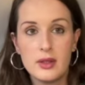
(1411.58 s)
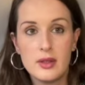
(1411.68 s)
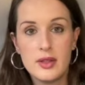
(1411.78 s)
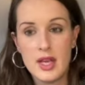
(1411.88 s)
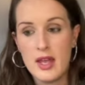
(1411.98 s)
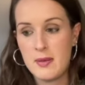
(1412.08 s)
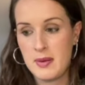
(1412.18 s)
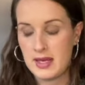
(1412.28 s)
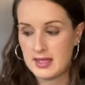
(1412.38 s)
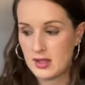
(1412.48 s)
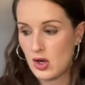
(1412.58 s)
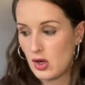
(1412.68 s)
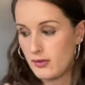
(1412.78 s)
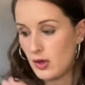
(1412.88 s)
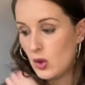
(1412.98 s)
the other piece
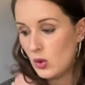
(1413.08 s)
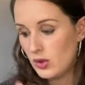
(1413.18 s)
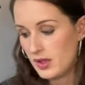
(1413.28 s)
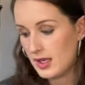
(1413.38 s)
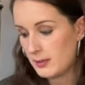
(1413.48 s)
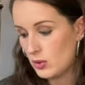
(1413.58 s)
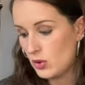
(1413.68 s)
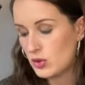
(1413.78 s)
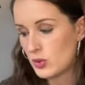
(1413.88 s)
of haul that I bought,